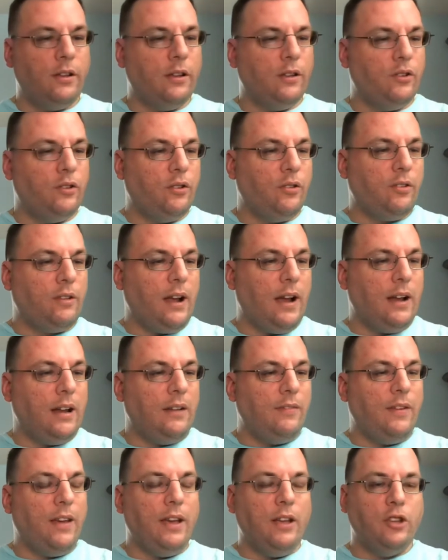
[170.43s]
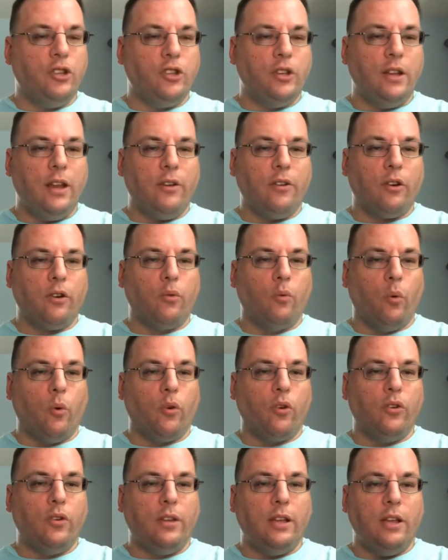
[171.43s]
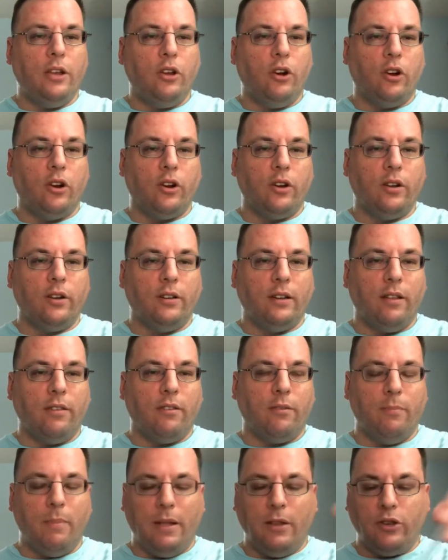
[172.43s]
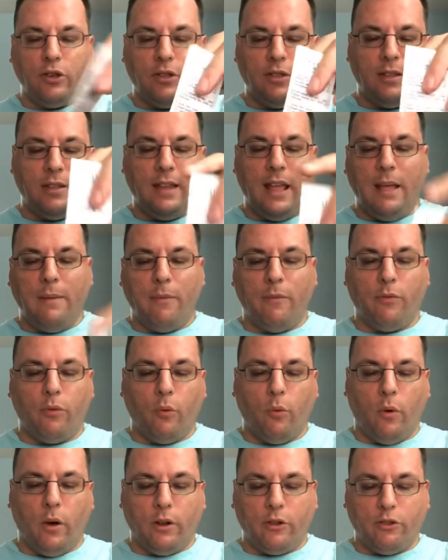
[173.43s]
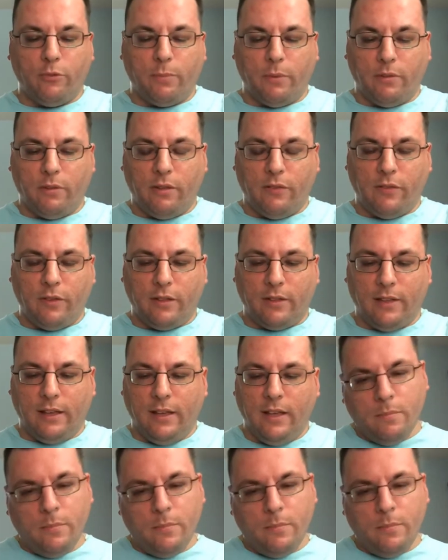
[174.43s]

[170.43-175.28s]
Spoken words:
Just kind of a generic warranty card. It doesn't mention the name of the watch specifically.